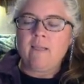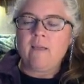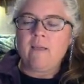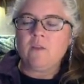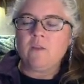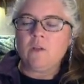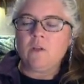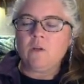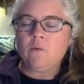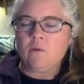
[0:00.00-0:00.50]

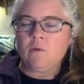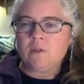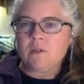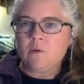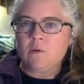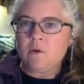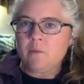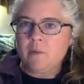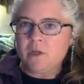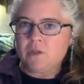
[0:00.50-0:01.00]
And then you also
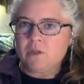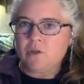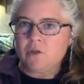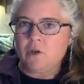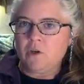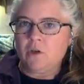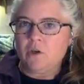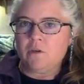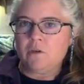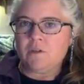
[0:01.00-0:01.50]
want to make sure
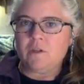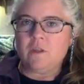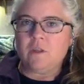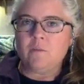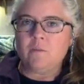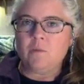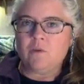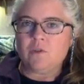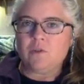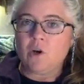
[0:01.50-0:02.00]
you're using the
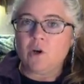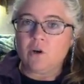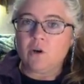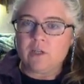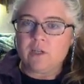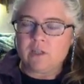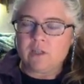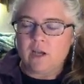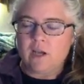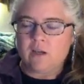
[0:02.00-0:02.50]
most
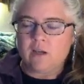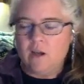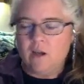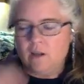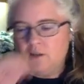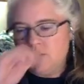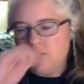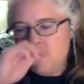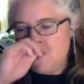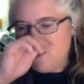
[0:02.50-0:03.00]
current
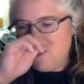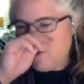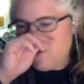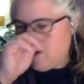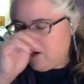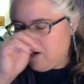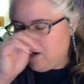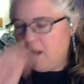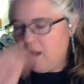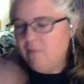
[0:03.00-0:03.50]
technology,
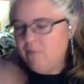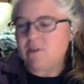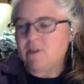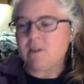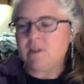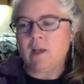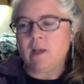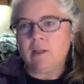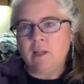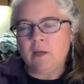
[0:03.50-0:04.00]
and I have a
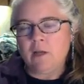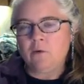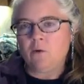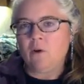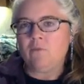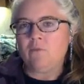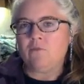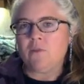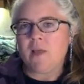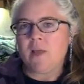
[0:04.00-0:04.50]
slide later
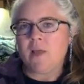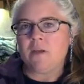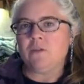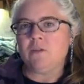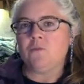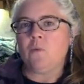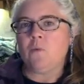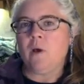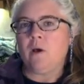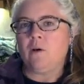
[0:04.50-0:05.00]
on for that
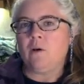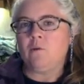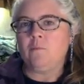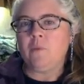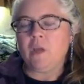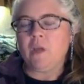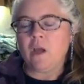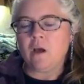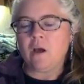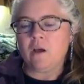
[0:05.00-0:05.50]
as well,
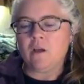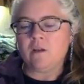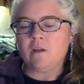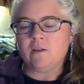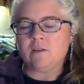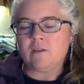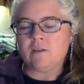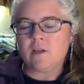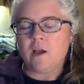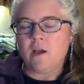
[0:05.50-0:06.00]

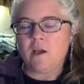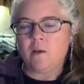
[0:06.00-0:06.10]
because